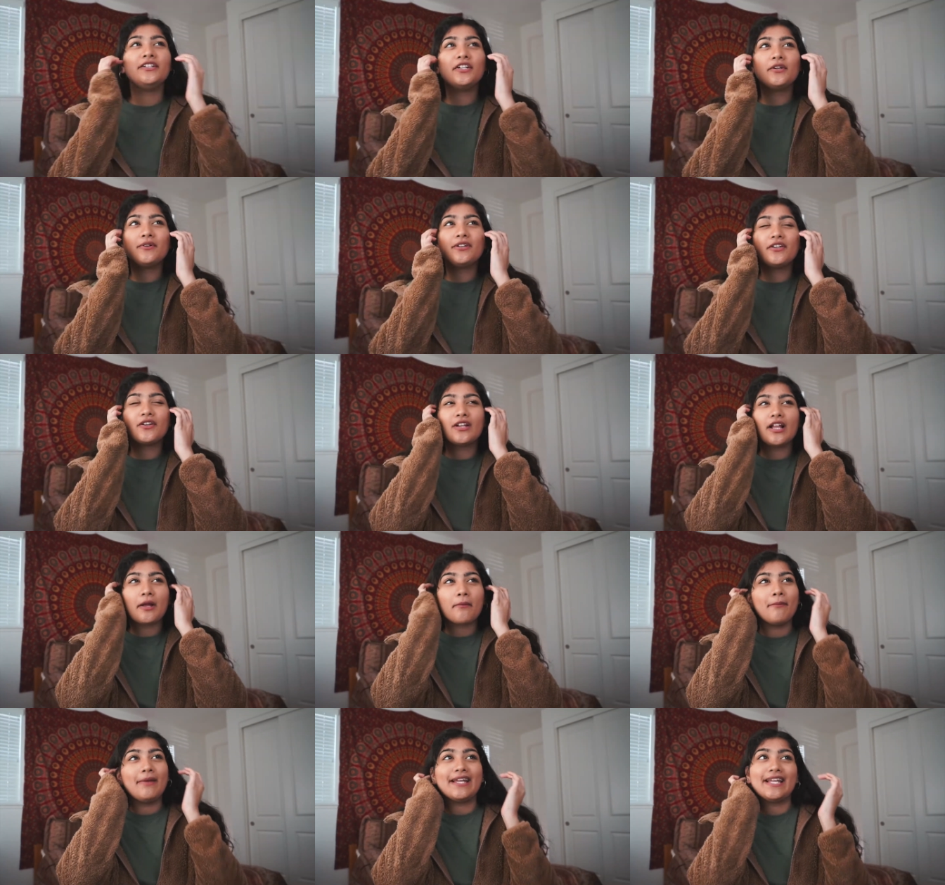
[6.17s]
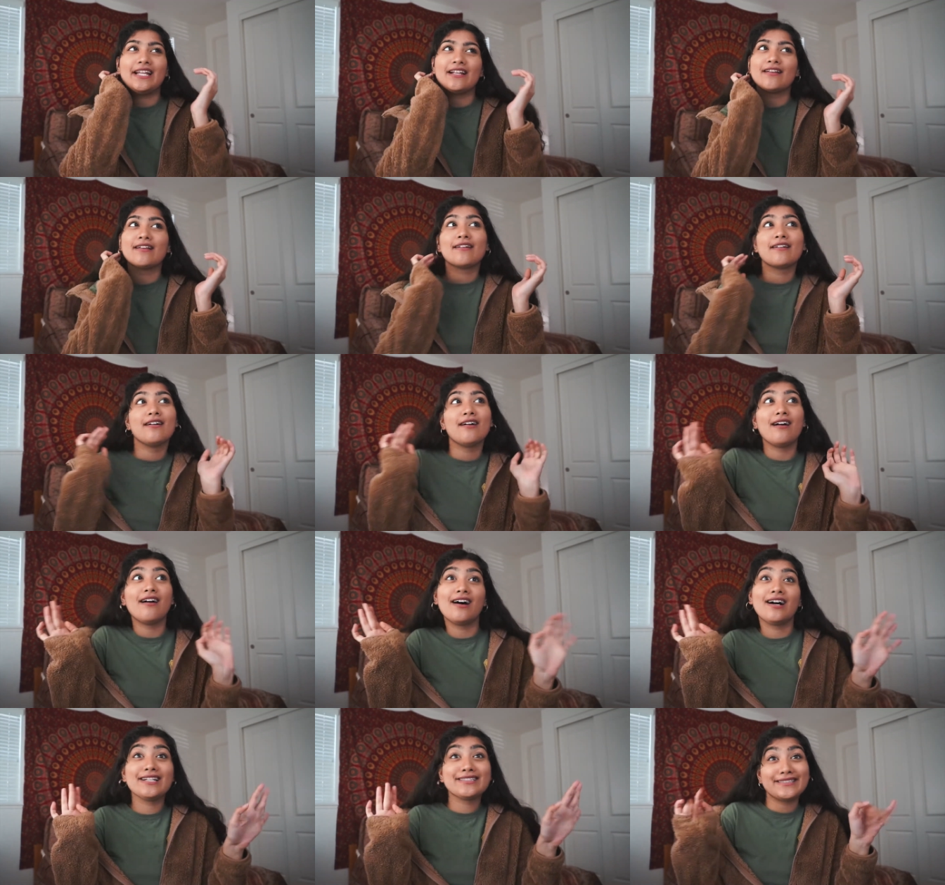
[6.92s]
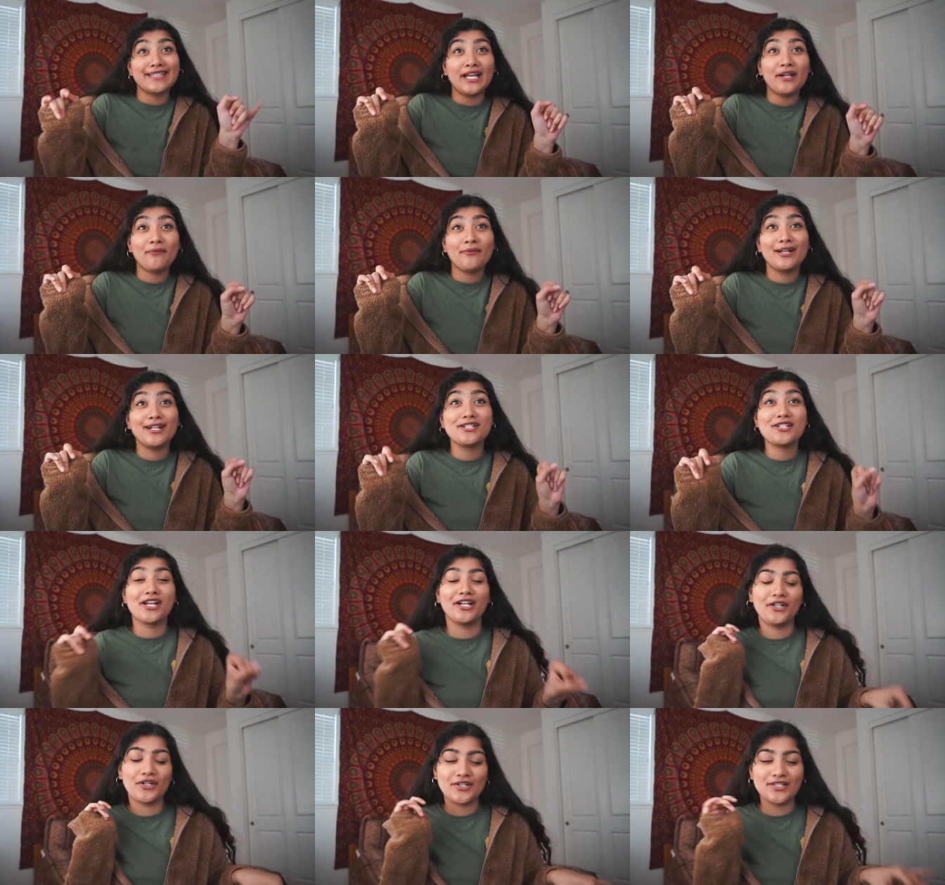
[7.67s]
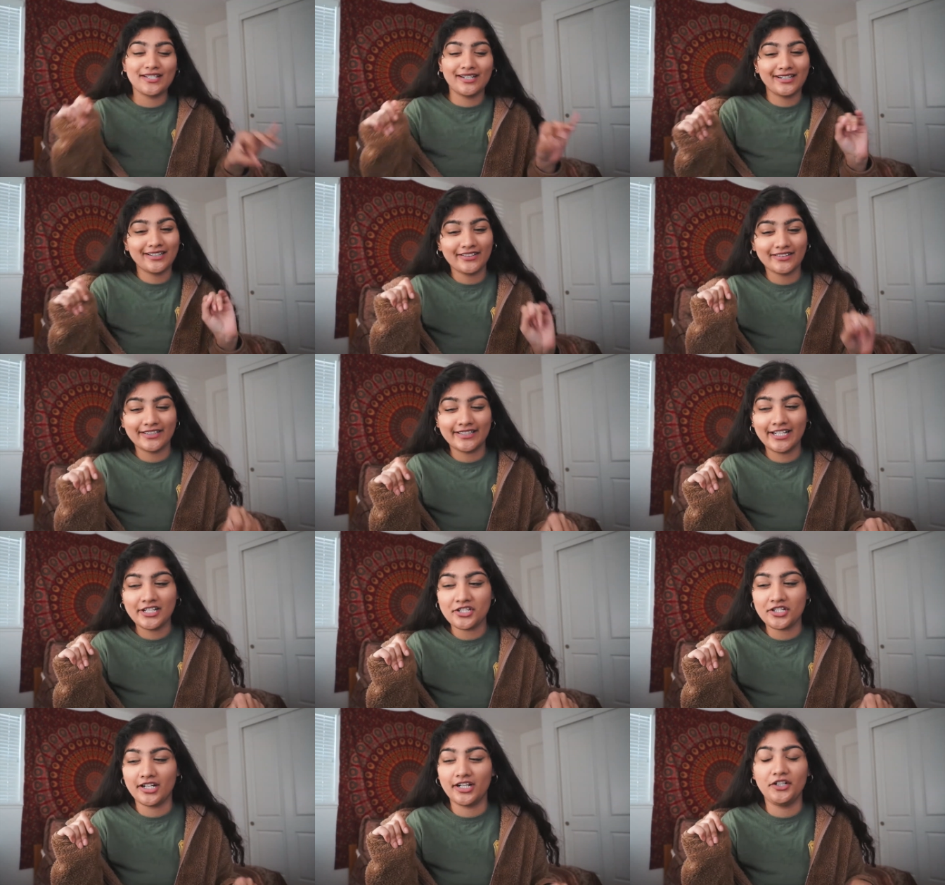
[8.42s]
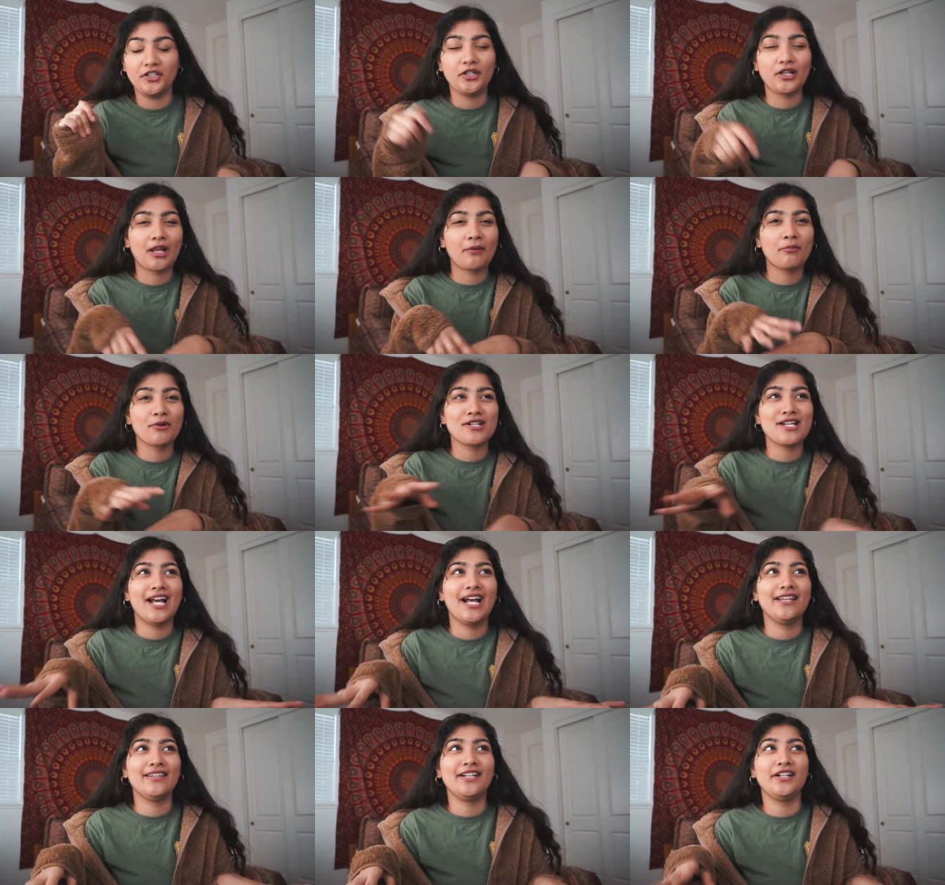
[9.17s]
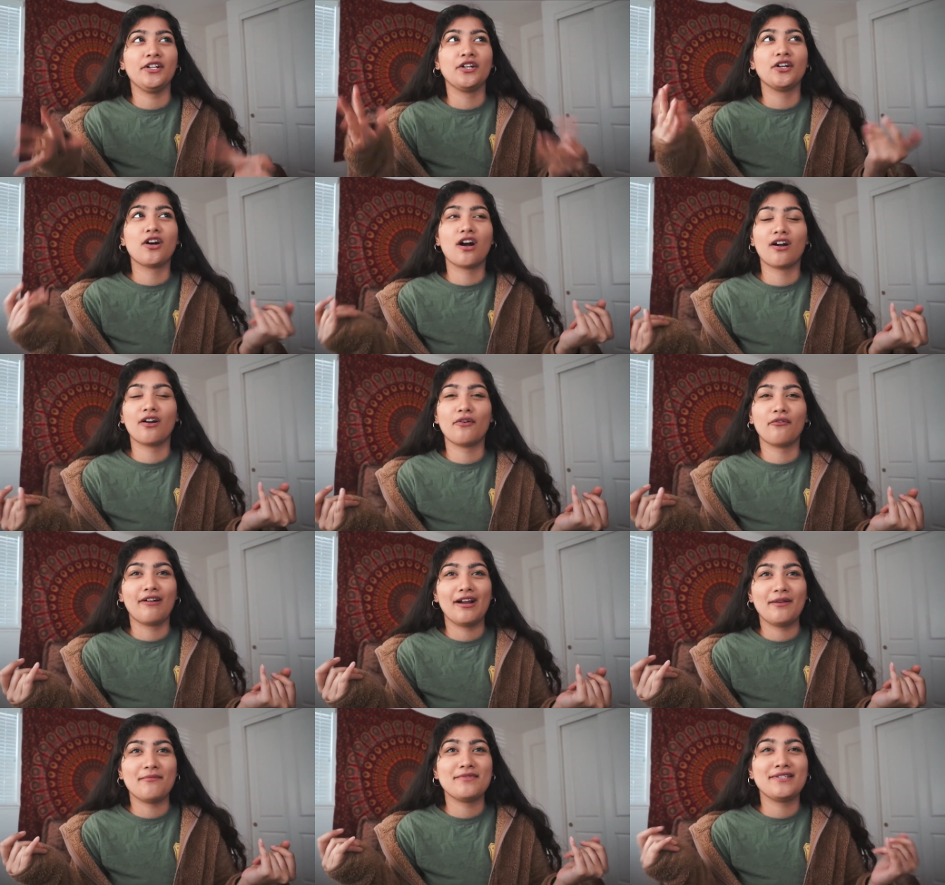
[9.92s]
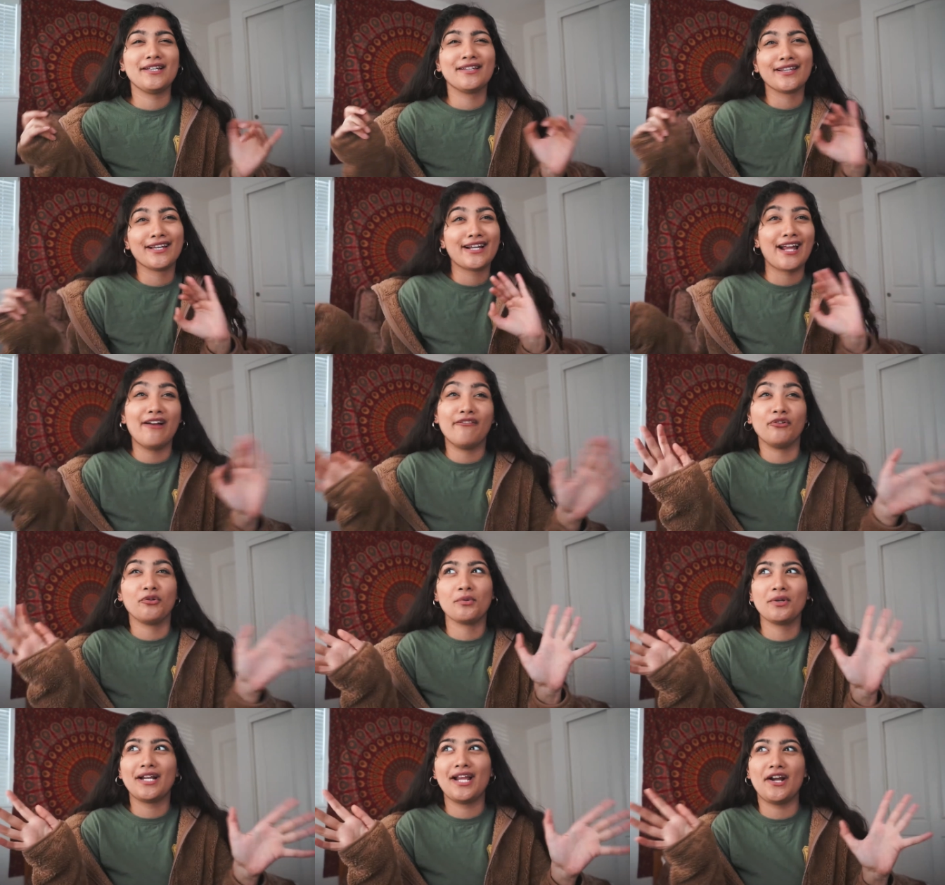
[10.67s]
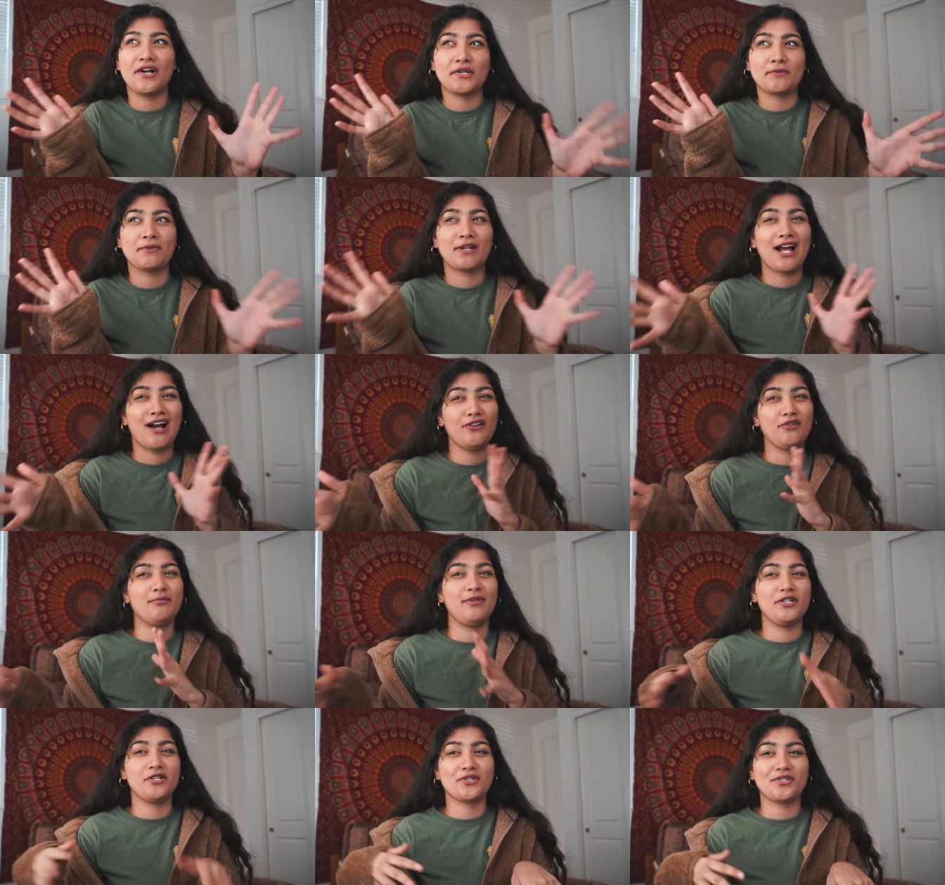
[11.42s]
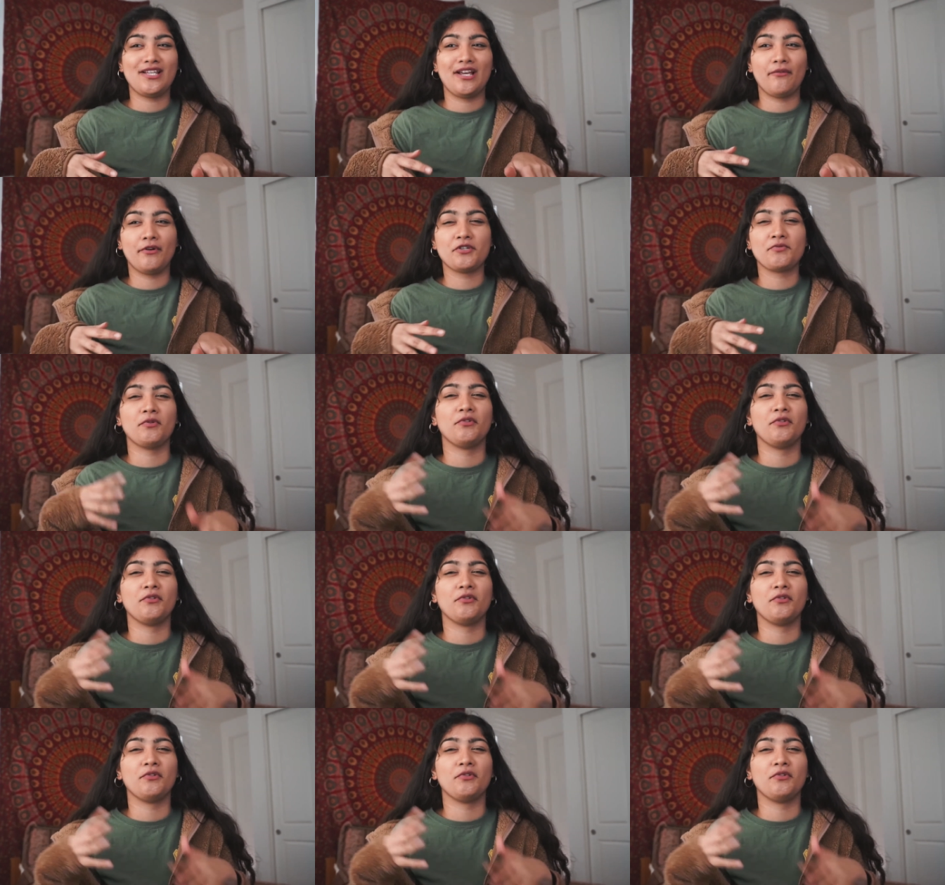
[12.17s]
You know when you're like making like a sandwich and you're sitting there in the kitchen and you like pretend that you're Gordon Ramsay and like everyone cares about how you made your sandwich,